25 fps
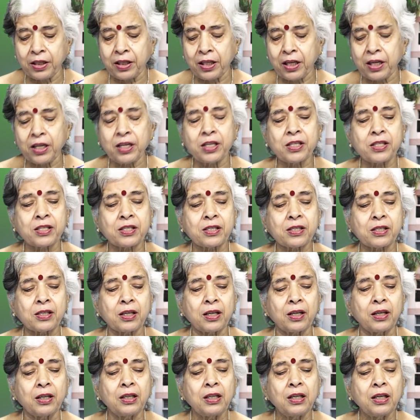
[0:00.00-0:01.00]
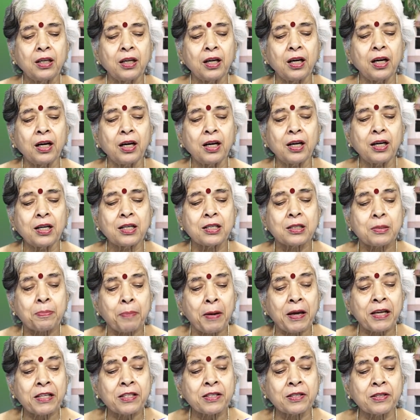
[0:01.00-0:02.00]
these
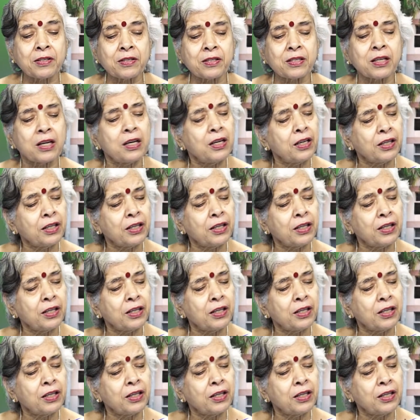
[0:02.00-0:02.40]
spaces.